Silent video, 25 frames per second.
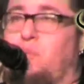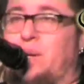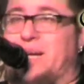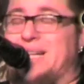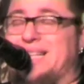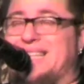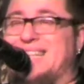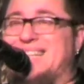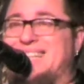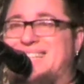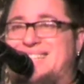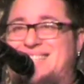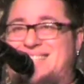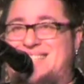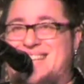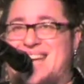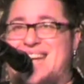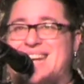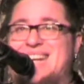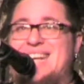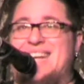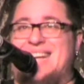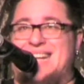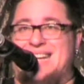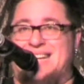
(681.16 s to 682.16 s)
really
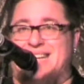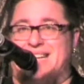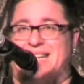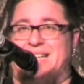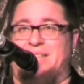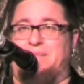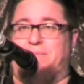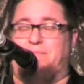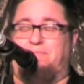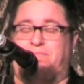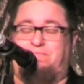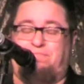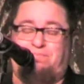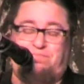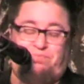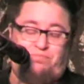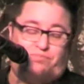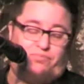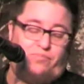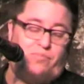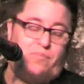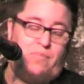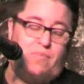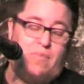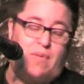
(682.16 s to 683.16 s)
set in.
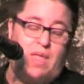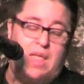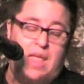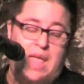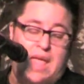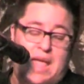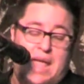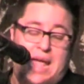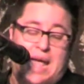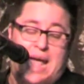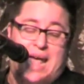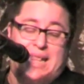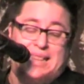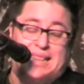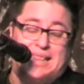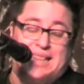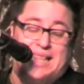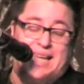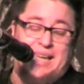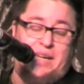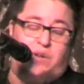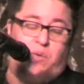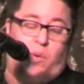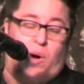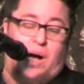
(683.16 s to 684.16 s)
And
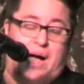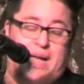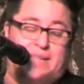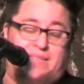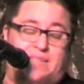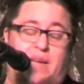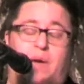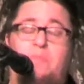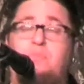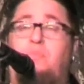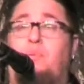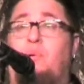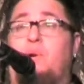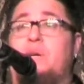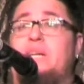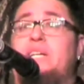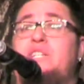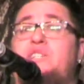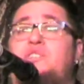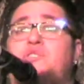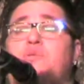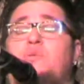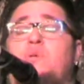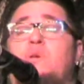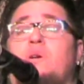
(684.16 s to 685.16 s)
likewise, I'm pretty
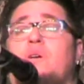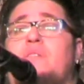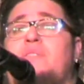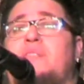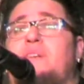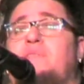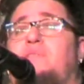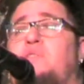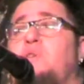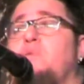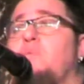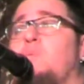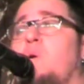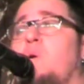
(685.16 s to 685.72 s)
sure that if you